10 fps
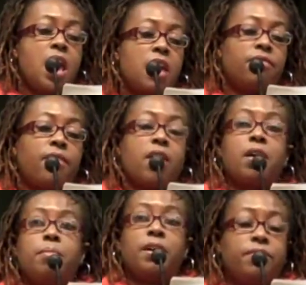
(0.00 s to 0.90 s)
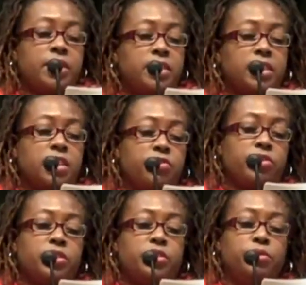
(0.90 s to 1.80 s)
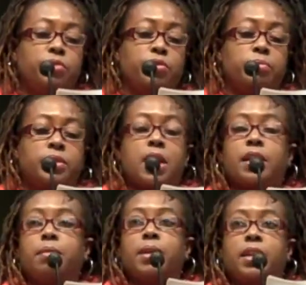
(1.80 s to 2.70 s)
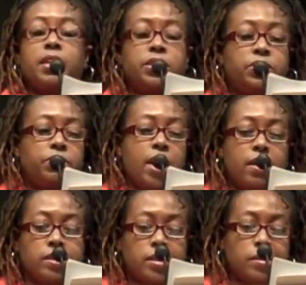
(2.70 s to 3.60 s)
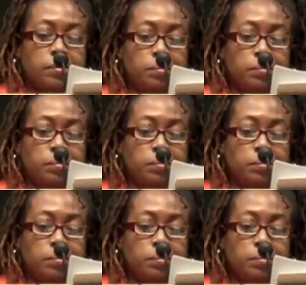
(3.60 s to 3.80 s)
and far above the 602 groups documented in 2000.